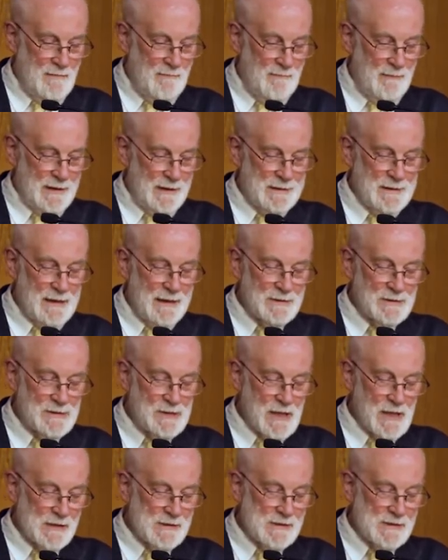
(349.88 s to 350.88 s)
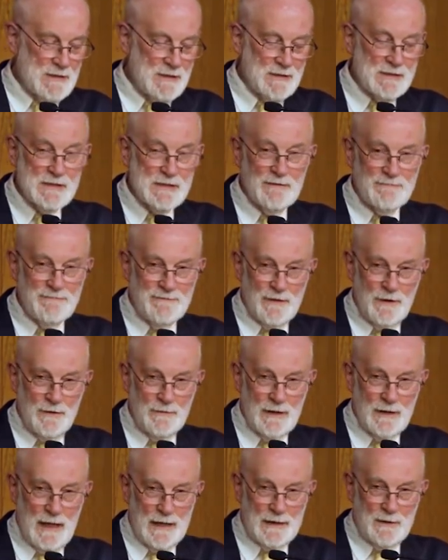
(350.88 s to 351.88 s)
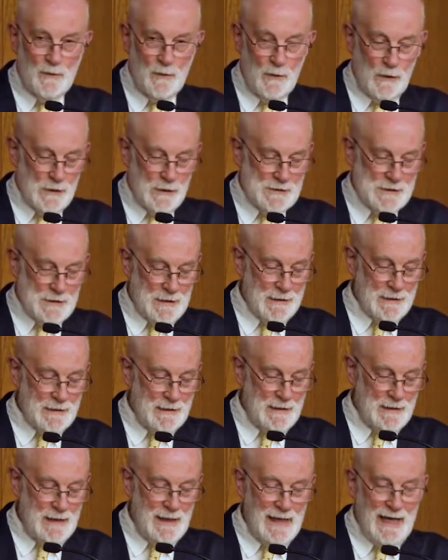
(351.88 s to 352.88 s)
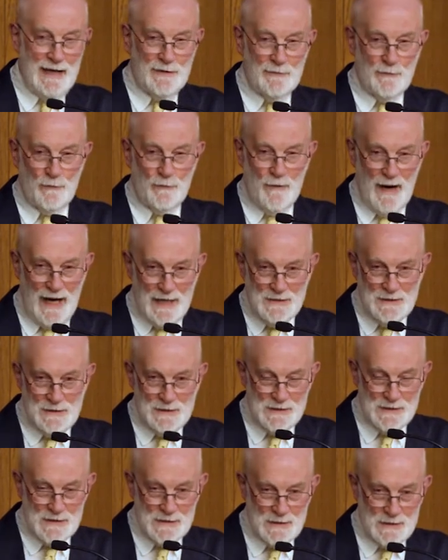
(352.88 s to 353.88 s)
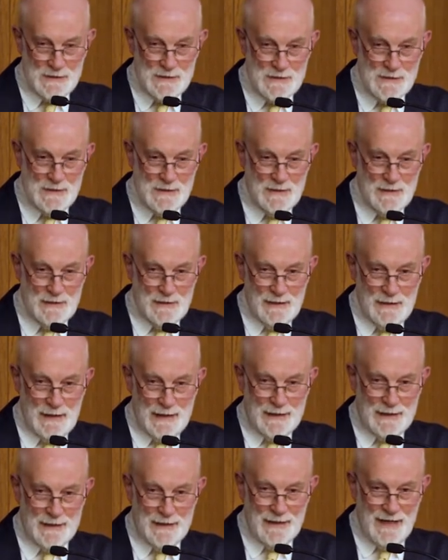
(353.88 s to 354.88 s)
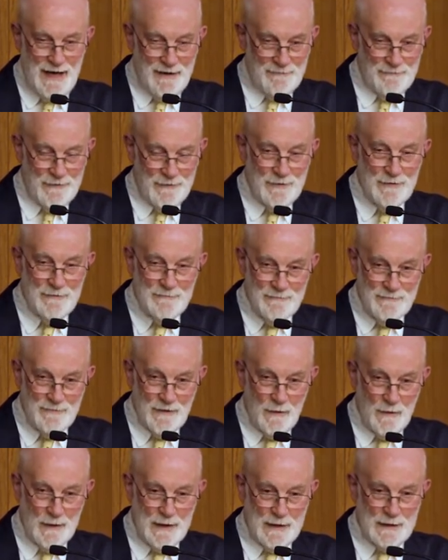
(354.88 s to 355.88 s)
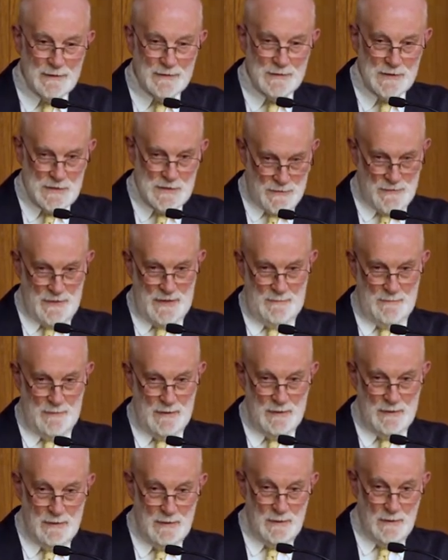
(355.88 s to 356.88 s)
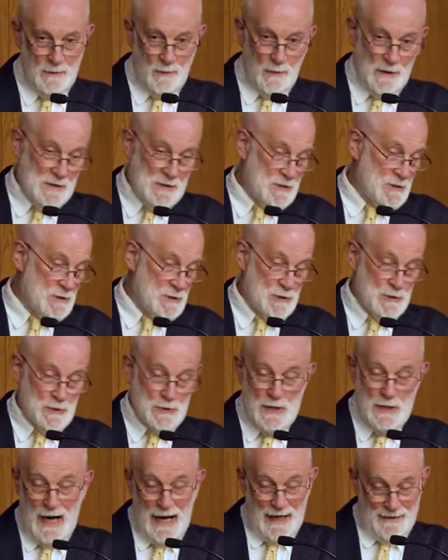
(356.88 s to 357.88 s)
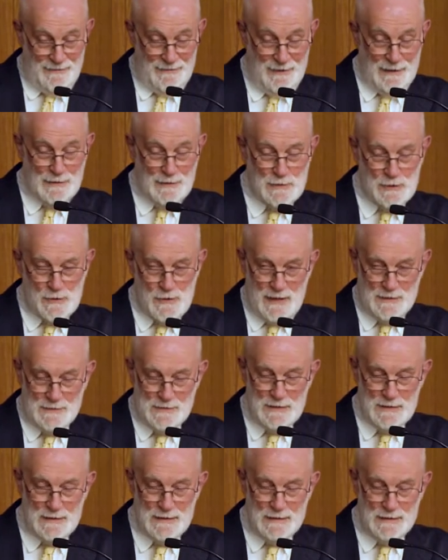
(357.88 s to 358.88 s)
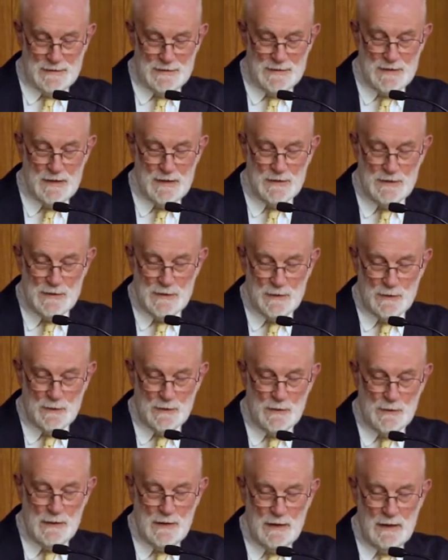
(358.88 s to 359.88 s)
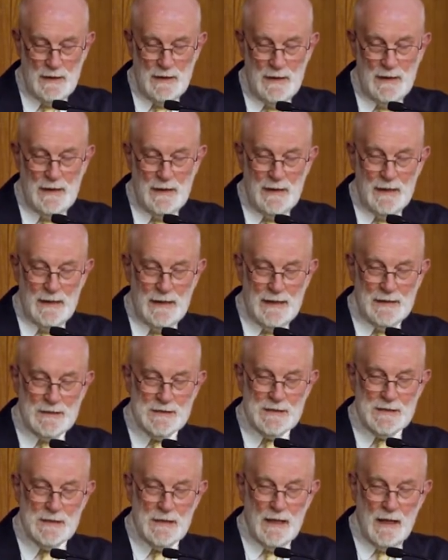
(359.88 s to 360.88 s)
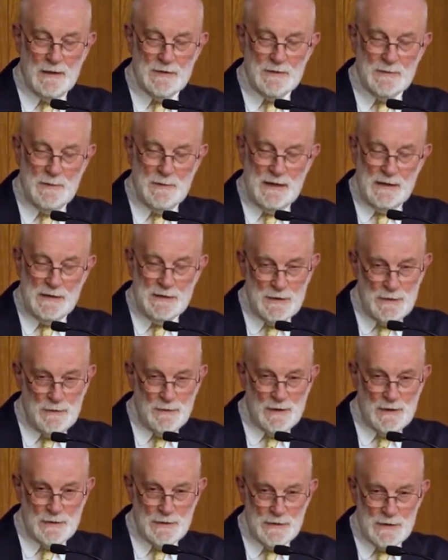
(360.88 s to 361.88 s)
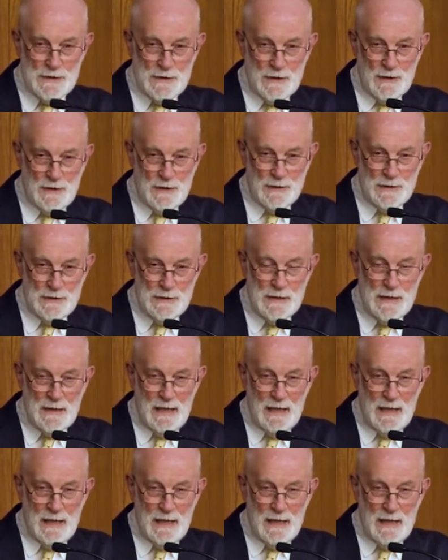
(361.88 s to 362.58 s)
But let justice flow like water and righteousness like an ever flowing stream, which I think translates to let's not be too concerned